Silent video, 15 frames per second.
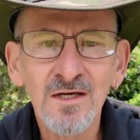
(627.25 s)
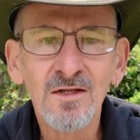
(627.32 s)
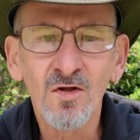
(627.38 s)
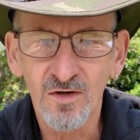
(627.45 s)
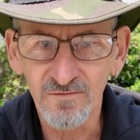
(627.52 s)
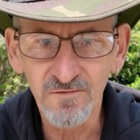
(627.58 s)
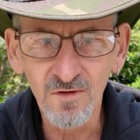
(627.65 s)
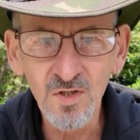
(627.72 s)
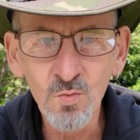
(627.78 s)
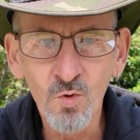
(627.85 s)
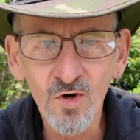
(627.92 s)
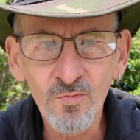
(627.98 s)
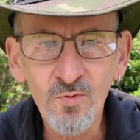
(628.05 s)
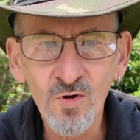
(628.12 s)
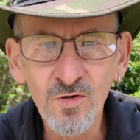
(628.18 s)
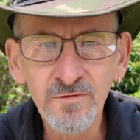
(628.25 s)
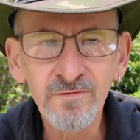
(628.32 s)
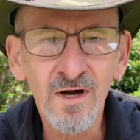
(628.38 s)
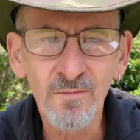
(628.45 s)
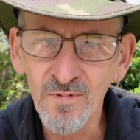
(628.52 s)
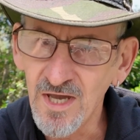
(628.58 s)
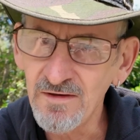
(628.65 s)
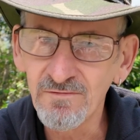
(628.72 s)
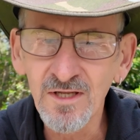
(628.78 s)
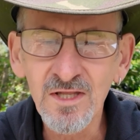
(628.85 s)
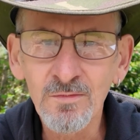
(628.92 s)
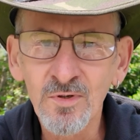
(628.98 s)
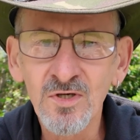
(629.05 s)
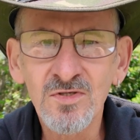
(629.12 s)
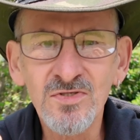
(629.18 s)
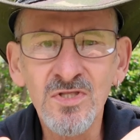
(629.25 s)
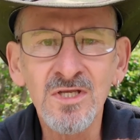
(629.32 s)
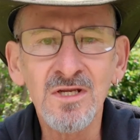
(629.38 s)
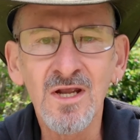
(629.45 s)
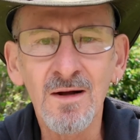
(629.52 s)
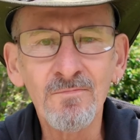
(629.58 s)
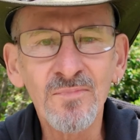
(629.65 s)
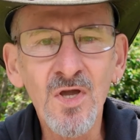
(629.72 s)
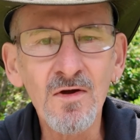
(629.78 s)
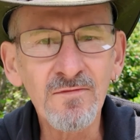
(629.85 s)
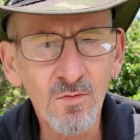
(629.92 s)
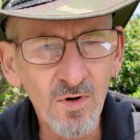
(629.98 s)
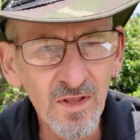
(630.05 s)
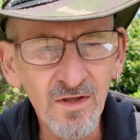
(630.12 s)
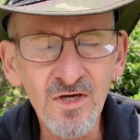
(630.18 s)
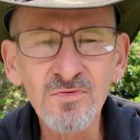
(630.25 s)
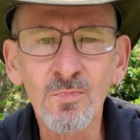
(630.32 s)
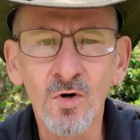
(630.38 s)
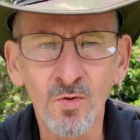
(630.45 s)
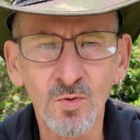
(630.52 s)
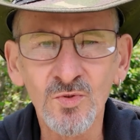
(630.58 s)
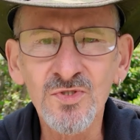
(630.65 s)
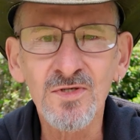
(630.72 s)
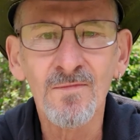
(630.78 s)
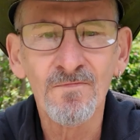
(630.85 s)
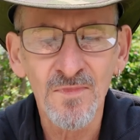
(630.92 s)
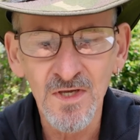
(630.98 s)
like fully waterproof, they have leather boots, then go for one of those models.